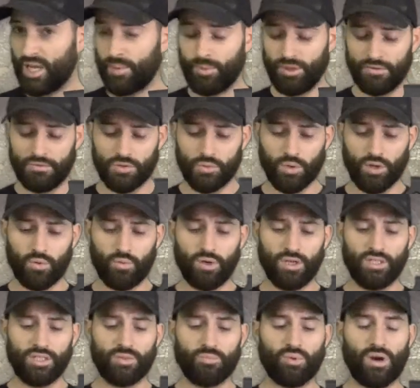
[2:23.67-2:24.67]
I believe is where it
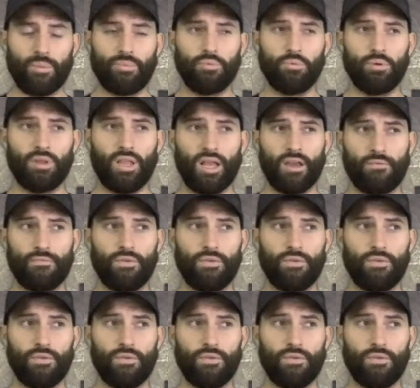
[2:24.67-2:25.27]
was, probably like a